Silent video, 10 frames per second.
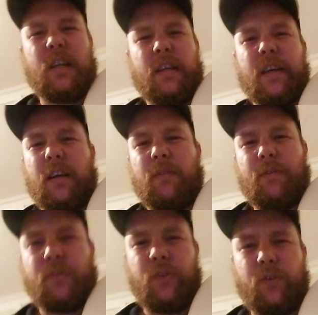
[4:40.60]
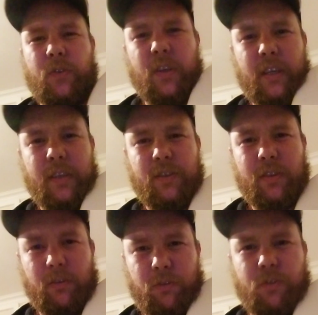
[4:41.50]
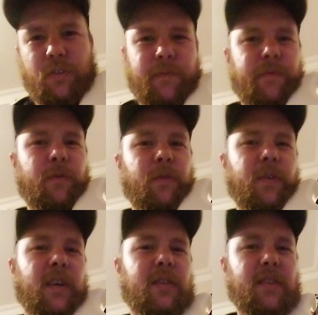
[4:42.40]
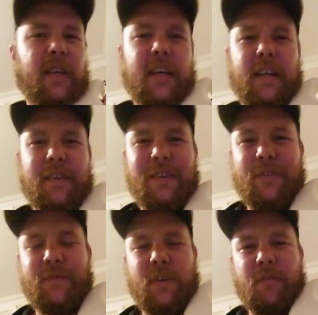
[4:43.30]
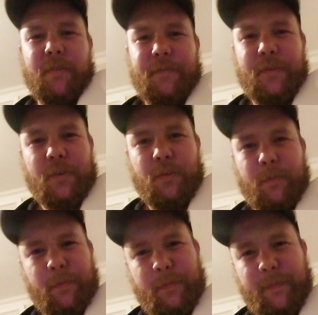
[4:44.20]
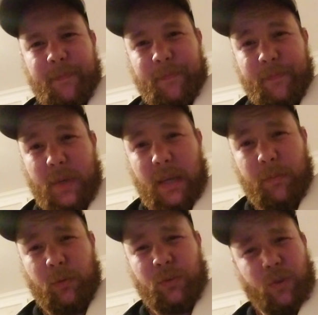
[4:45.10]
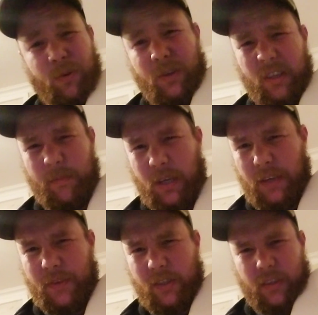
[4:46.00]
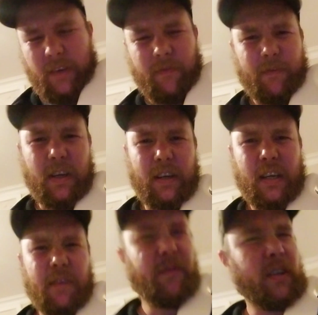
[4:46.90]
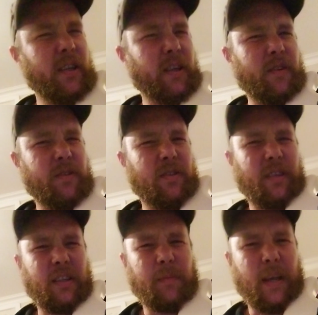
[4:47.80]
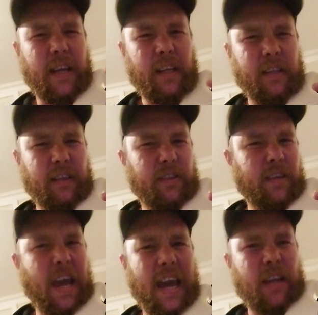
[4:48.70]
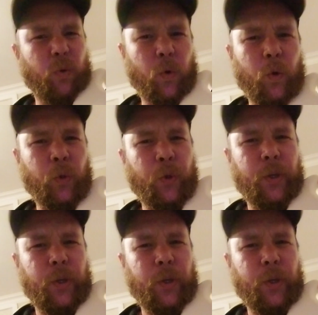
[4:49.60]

Now, the solution for this, and there's very few people talking about this, I haven't found any videos explaining this at all.